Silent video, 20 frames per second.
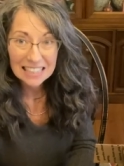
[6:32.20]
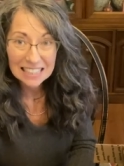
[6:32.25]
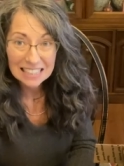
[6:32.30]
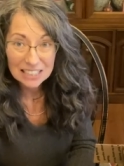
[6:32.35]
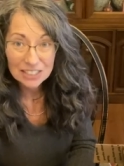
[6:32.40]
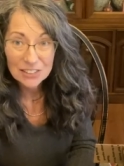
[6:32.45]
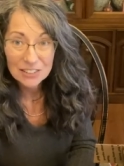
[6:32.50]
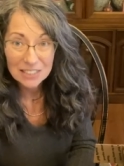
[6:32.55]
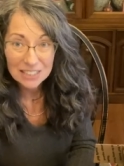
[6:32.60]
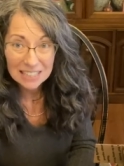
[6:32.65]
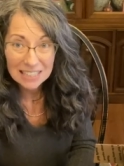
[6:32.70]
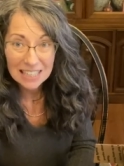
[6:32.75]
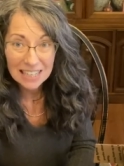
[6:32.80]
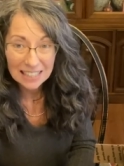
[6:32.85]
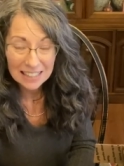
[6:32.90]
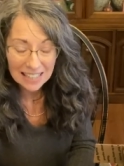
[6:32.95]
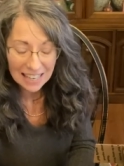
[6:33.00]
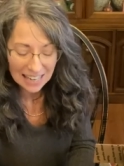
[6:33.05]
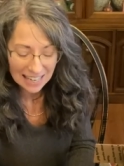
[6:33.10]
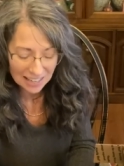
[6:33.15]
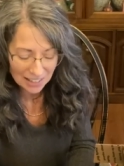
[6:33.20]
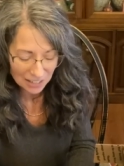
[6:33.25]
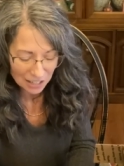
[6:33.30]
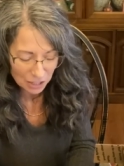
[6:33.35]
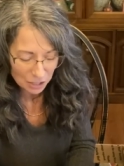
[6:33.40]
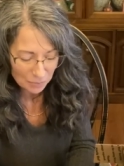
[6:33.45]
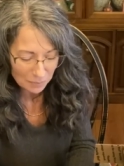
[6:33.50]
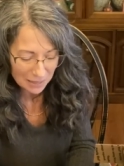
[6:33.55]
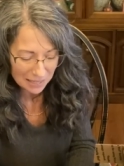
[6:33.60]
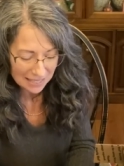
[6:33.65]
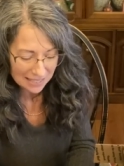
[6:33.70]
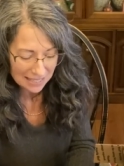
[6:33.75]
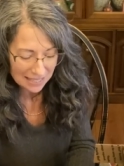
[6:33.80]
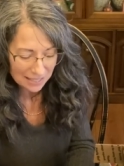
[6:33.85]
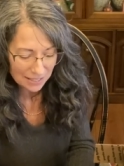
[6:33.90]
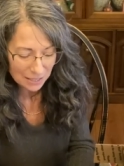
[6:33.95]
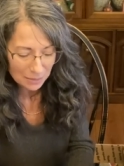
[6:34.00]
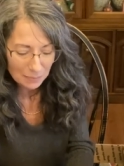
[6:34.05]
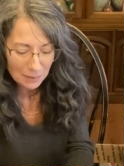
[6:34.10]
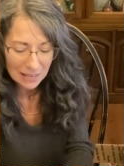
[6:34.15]
you can check that out on the best
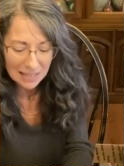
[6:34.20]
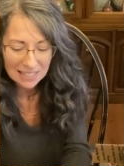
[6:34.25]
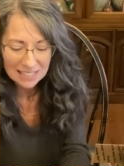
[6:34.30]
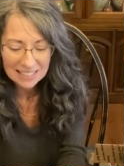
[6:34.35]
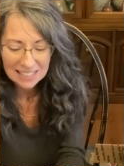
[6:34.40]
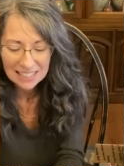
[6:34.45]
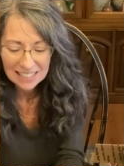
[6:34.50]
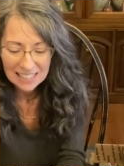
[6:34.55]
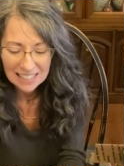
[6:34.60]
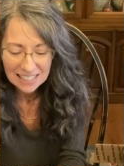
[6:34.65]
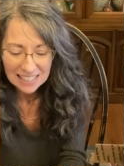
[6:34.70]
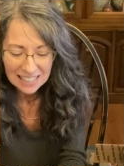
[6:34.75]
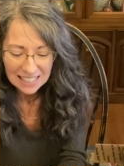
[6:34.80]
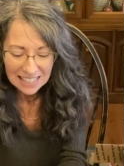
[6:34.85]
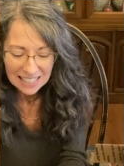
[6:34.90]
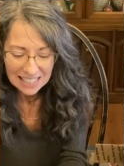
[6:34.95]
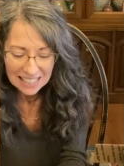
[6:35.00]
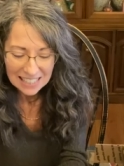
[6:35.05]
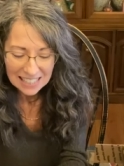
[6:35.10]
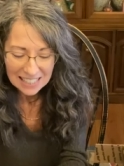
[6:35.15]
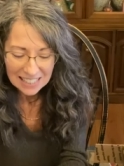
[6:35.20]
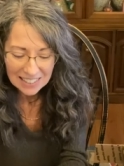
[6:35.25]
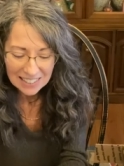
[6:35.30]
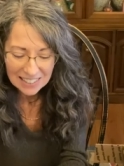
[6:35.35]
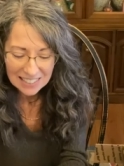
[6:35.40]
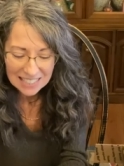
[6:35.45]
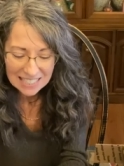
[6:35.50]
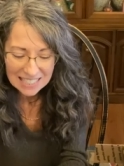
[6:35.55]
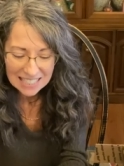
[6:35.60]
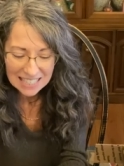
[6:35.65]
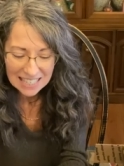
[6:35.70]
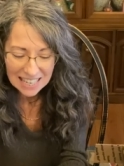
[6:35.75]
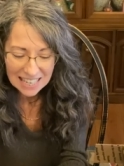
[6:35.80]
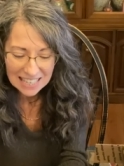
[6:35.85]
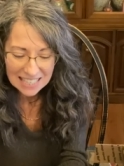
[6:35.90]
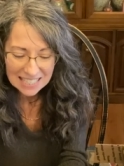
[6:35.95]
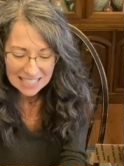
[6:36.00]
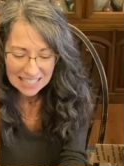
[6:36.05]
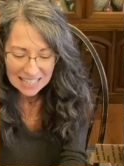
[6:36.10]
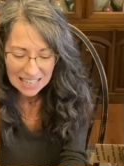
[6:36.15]
deals page. Here it
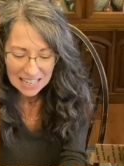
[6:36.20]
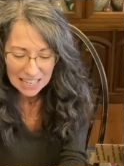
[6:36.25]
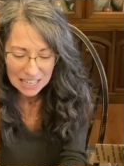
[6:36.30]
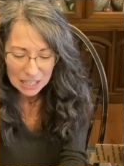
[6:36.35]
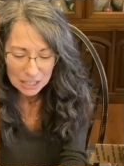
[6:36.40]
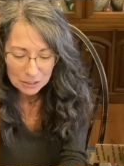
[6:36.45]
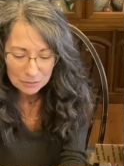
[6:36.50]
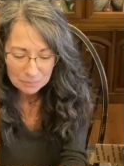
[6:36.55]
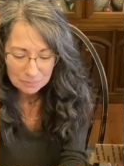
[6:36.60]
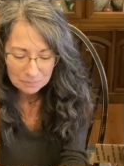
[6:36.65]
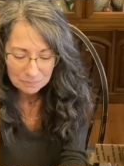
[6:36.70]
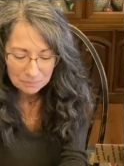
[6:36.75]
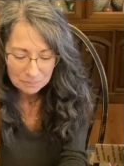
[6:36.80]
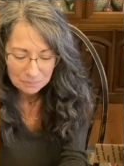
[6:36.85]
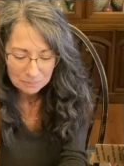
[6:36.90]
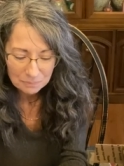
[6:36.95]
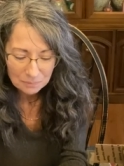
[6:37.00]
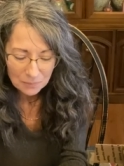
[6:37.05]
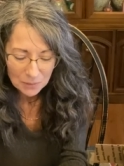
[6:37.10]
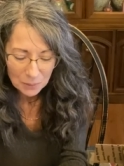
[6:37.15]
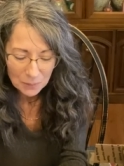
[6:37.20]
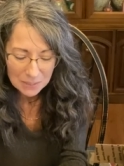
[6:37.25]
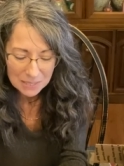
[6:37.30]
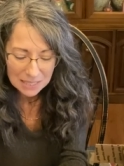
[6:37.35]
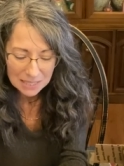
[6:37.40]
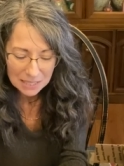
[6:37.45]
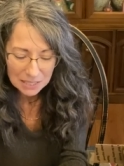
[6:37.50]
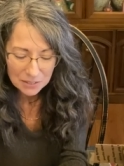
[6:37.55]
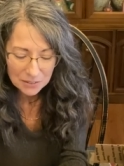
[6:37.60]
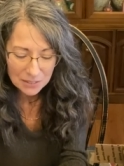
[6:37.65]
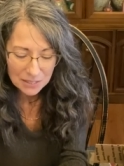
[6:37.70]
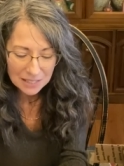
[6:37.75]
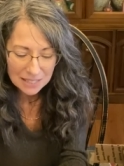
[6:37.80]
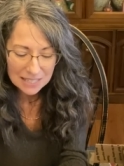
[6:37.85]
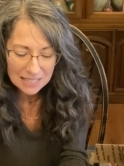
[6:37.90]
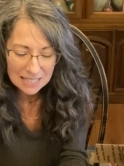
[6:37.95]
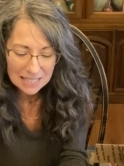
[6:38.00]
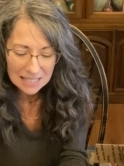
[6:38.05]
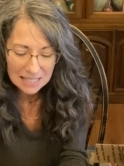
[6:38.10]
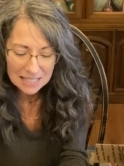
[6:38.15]
says um, what's
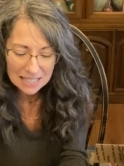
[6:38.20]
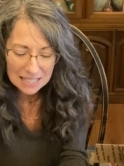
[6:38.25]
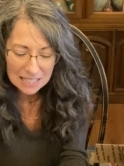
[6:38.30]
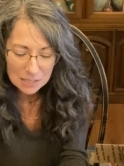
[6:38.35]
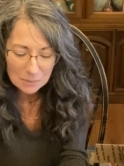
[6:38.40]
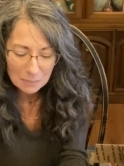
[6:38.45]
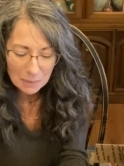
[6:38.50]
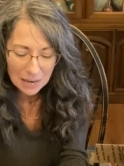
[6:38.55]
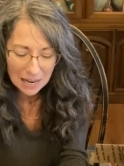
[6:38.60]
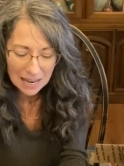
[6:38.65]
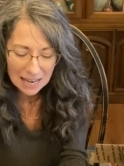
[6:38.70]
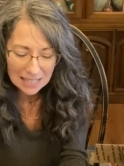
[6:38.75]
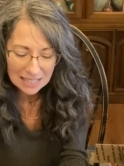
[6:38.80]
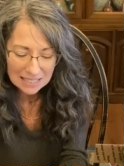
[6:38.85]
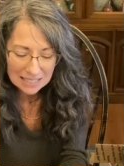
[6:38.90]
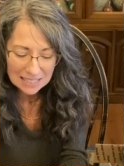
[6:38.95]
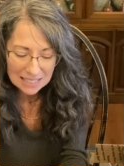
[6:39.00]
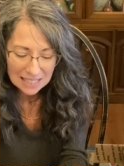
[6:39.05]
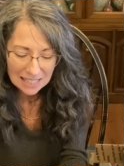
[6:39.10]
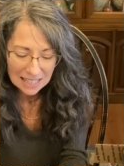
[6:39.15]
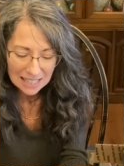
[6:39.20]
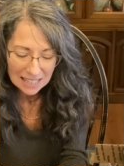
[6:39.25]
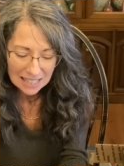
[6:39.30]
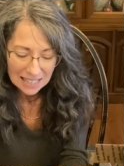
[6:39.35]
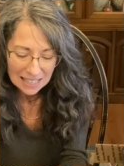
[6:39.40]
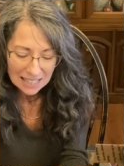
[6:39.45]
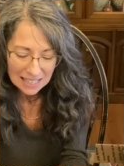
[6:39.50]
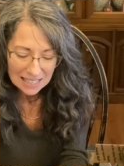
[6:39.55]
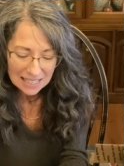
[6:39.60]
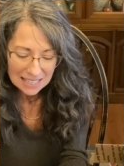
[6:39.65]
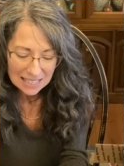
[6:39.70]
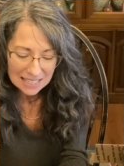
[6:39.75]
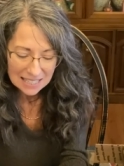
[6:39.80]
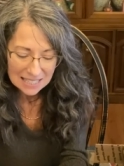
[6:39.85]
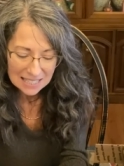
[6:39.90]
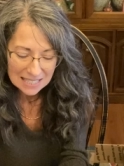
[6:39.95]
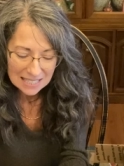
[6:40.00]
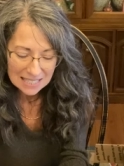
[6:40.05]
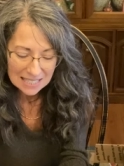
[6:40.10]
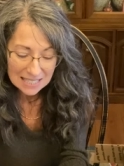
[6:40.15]
included in this box
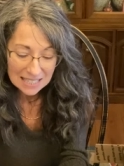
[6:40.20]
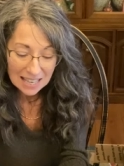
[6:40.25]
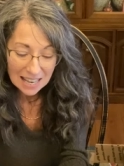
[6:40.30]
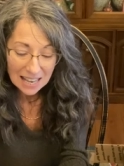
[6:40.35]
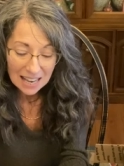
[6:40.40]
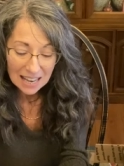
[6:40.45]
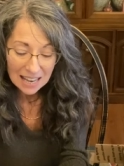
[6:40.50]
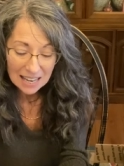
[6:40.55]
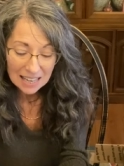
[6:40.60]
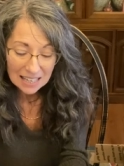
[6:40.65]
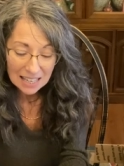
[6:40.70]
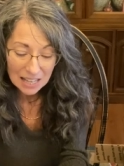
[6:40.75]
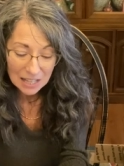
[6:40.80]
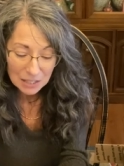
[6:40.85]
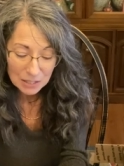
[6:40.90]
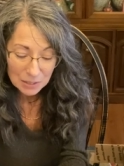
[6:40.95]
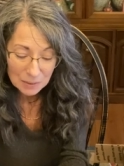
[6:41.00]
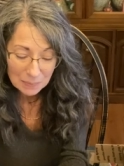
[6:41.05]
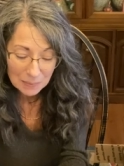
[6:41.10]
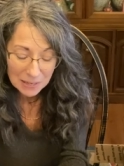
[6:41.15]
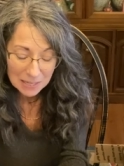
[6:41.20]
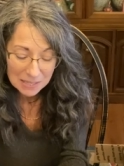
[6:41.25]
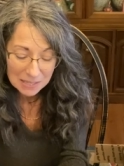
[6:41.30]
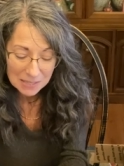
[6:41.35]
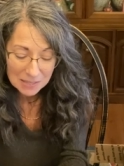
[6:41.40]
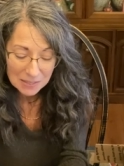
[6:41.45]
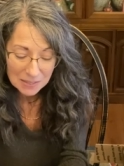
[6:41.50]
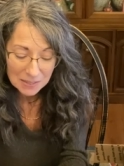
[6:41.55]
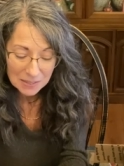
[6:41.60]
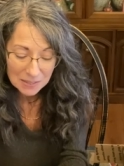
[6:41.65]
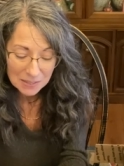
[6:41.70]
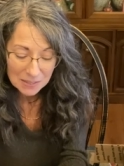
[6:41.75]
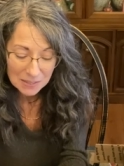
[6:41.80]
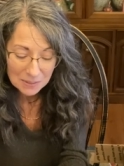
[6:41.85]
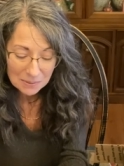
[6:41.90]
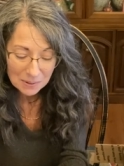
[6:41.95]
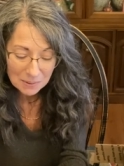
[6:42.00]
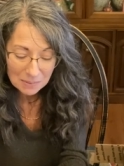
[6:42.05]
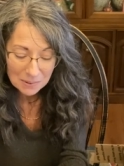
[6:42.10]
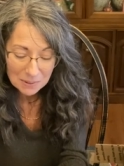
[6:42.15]
is colored pencils,
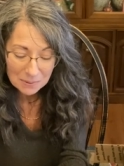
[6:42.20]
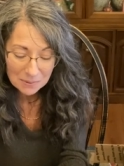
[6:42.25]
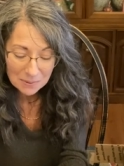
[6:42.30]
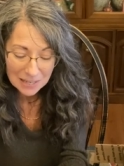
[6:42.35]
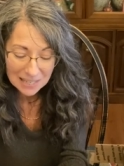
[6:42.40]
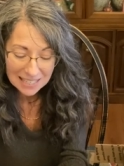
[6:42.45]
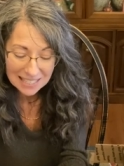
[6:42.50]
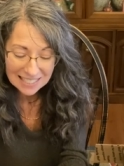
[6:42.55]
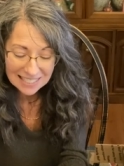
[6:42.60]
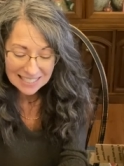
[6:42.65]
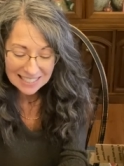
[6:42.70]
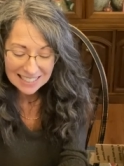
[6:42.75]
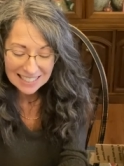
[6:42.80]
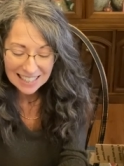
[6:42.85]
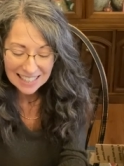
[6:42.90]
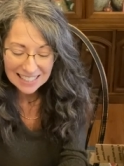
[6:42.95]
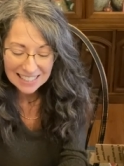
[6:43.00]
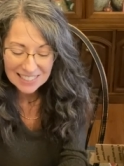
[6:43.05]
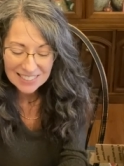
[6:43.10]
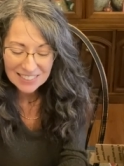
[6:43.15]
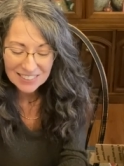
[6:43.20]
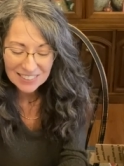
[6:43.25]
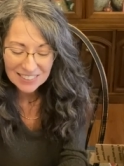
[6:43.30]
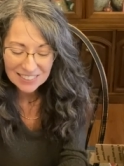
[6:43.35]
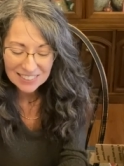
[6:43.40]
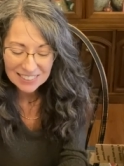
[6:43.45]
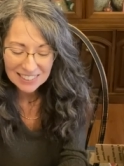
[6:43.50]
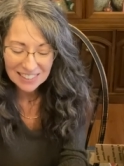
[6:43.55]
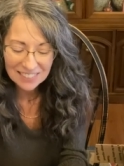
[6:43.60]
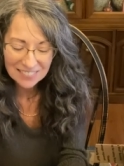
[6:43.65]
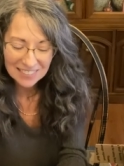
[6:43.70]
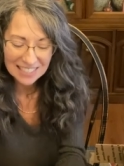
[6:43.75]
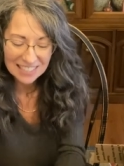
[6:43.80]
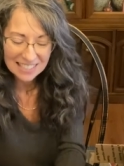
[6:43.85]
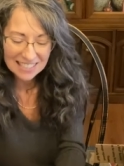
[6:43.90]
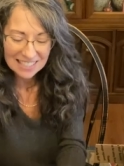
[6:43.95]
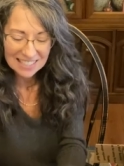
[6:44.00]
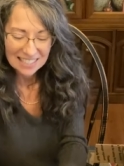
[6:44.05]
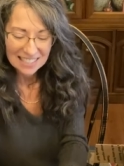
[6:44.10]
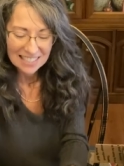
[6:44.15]
ribbon rings, and dinosaur
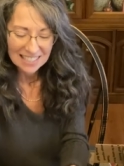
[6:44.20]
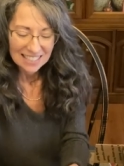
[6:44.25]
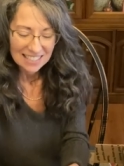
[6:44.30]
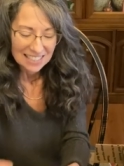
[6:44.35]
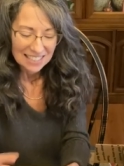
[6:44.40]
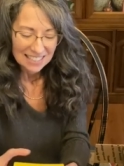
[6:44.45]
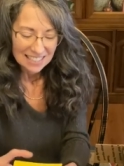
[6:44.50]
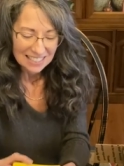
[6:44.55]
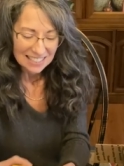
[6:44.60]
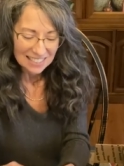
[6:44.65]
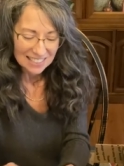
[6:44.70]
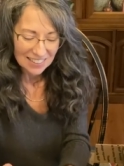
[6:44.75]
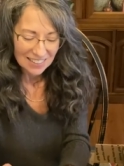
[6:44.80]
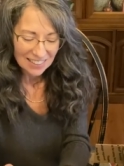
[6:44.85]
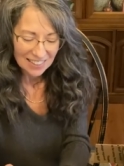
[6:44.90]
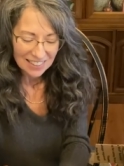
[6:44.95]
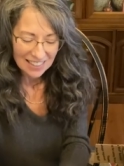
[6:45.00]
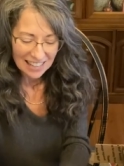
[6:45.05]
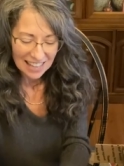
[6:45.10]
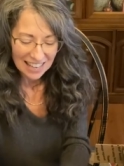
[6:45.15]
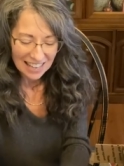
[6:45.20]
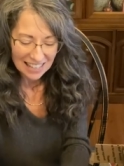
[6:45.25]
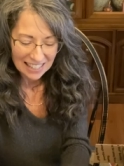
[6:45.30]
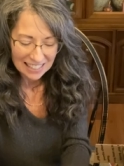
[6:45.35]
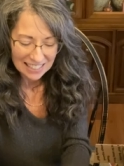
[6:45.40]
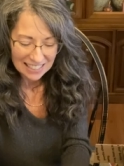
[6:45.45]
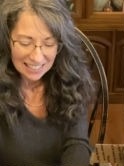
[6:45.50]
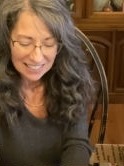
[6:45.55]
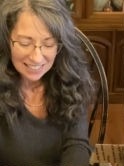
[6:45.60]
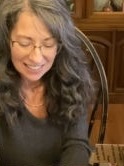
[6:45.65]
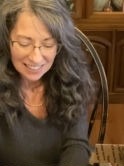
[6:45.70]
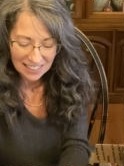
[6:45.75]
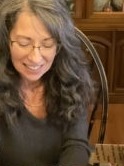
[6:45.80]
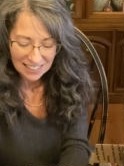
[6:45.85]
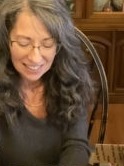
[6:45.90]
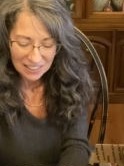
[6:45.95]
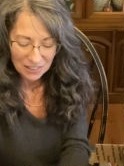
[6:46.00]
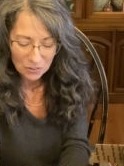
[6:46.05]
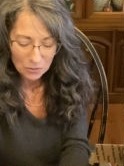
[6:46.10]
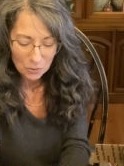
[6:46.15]
loveys. So that is
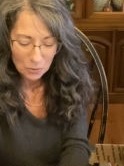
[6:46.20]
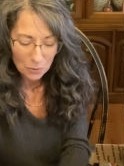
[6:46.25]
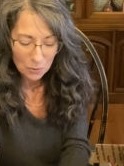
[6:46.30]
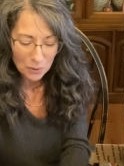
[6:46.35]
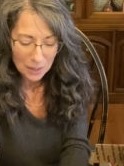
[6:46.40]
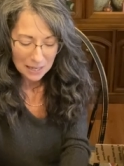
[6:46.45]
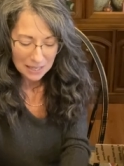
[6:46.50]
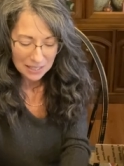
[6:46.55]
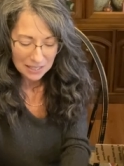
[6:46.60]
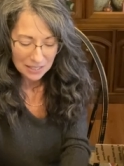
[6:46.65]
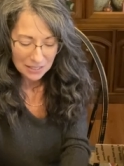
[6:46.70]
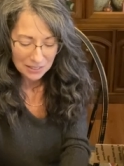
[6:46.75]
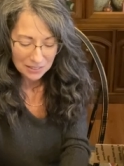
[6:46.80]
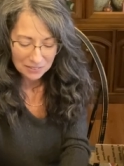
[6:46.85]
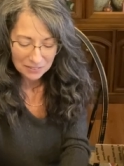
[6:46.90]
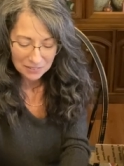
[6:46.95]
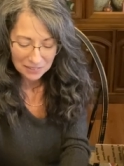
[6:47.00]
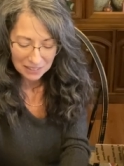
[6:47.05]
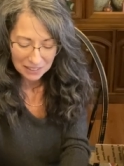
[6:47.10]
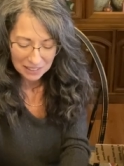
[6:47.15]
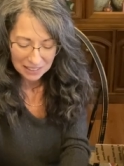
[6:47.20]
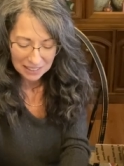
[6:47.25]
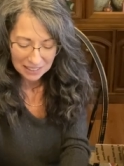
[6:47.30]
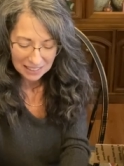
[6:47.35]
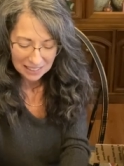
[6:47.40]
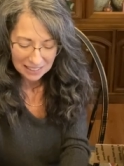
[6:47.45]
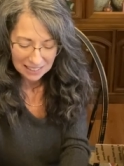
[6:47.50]
wonderful.